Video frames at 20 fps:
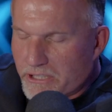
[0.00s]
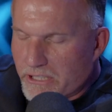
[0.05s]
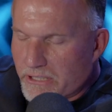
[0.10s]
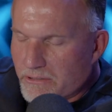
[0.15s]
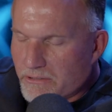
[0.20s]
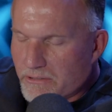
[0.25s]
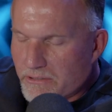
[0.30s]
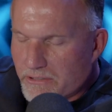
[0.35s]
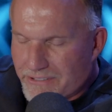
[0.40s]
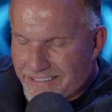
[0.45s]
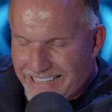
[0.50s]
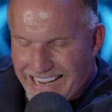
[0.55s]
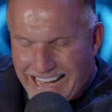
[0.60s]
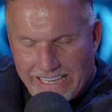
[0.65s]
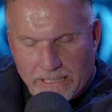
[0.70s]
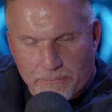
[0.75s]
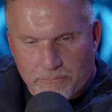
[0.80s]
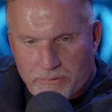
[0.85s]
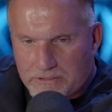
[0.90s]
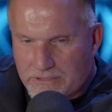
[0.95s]
Solution
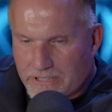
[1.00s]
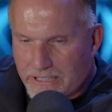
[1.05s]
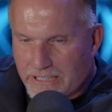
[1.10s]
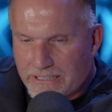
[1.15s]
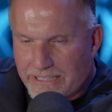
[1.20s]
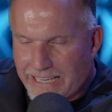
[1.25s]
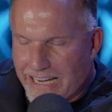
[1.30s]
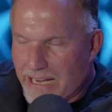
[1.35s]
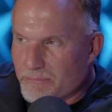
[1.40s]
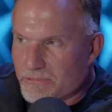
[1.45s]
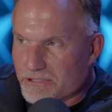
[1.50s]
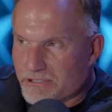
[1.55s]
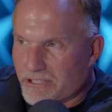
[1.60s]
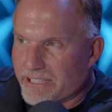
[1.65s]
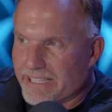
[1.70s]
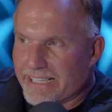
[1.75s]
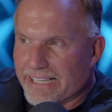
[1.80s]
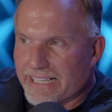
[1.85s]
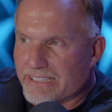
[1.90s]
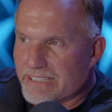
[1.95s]
90% of the time is
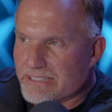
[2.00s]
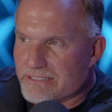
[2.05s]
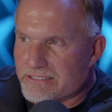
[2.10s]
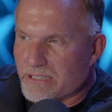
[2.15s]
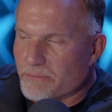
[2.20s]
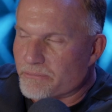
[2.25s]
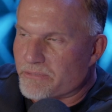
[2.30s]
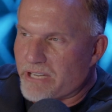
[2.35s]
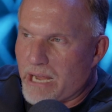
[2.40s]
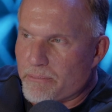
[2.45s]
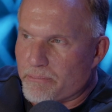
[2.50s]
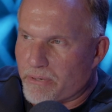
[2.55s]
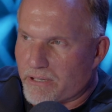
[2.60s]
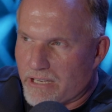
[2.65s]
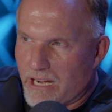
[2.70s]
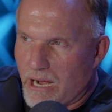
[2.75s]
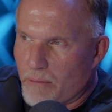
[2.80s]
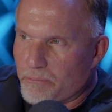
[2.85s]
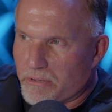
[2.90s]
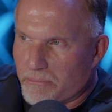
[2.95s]
going to end in some type of
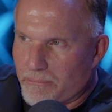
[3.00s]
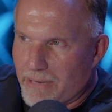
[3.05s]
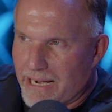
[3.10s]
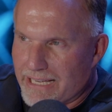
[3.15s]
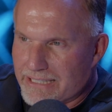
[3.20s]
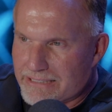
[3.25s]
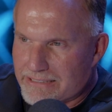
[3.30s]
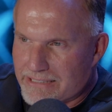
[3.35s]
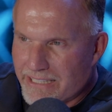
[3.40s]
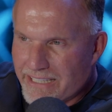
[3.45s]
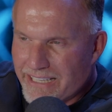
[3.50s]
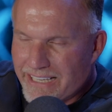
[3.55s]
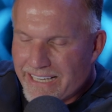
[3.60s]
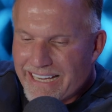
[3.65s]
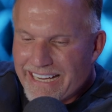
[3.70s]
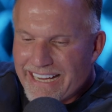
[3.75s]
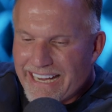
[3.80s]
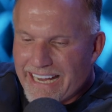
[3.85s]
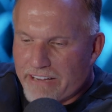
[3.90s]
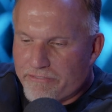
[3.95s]
compromise.
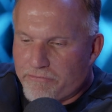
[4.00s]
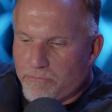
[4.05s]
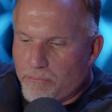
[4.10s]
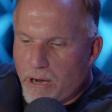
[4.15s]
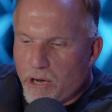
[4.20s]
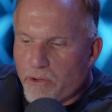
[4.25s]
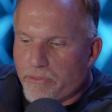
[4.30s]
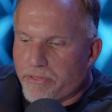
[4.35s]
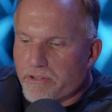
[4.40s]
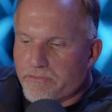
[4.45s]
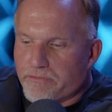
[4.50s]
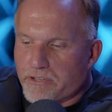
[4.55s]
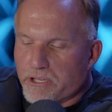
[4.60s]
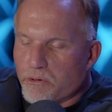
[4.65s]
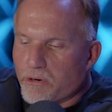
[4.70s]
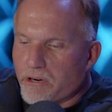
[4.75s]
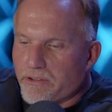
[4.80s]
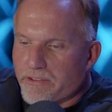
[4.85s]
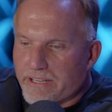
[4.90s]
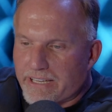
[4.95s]
If both of
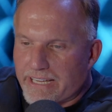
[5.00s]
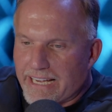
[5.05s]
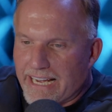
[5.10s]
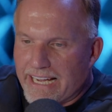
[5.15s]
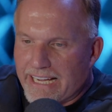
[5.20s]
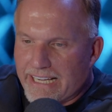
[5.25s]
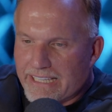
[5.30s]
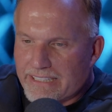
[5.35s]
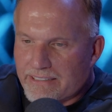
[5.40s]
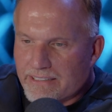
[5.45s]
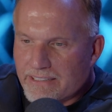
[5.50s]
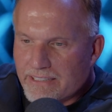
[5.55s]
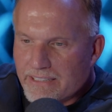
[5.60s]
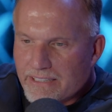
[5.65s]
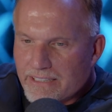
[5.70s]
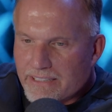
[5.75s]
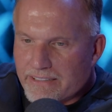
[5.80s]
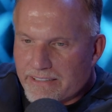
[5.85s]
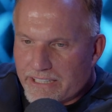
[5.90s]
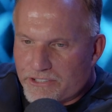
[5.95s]
you are the kind
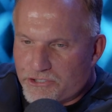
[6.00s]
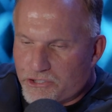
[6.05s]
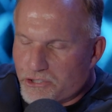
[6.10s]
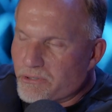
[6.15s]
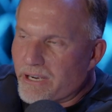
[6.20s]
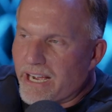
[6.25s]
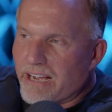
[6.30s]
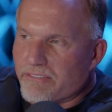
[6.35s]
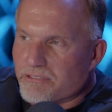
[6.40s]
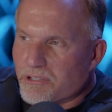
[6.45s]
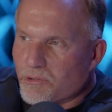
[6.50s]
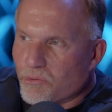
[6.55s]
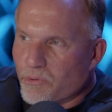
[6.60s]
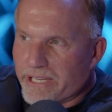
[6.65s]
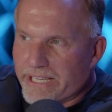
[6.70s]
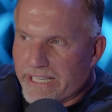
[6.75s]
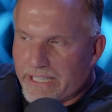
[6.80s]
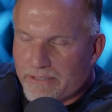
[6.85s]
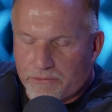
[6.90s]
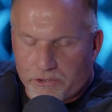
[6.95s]
that you have to
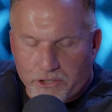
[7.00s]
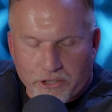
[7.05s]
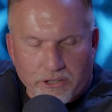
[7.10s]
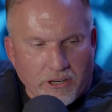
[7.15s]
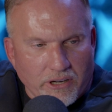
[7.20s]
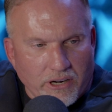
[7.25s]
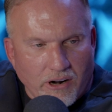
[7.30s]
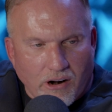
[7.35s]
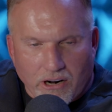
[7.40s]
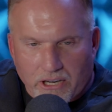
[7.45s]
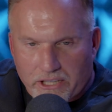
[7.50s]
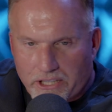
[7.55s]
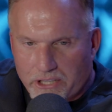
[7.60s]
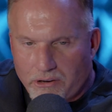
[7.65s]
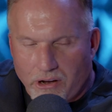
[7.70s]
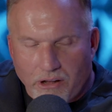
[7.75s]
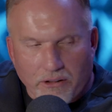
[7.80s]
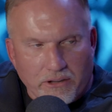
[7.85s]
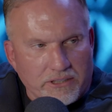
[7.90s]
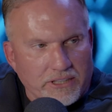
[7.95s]
win, you're going to
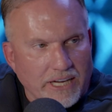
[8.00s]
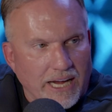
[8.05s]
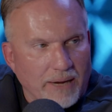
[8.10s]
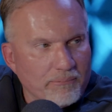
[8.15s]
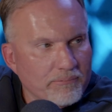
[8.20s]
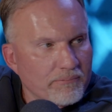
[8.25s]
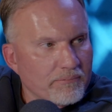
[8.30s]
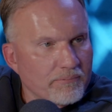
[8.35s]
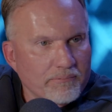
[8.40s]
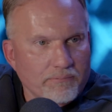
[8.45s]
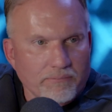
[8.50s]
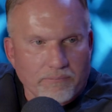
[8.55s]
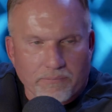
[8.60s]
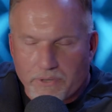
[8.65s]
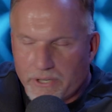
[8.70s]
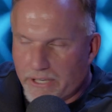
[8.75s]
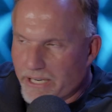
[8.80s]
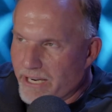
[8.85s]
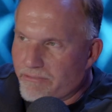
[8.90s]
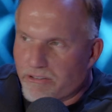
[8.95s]
argue all the time.
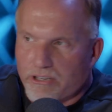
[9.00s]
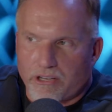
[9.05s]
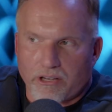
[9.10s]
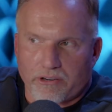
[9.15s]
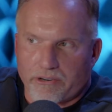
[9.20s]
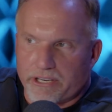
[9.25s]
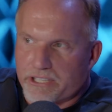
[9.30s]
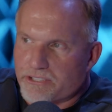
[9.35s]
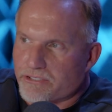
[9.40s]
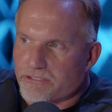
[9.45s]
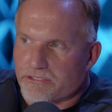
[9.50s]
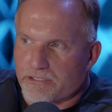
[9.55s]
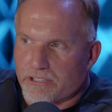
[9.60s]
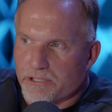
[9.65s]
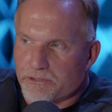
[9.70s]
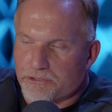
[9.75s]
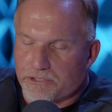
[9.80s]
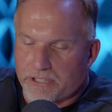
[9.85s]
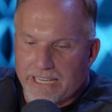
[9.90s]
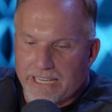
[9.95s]
You're never going to reach a solution.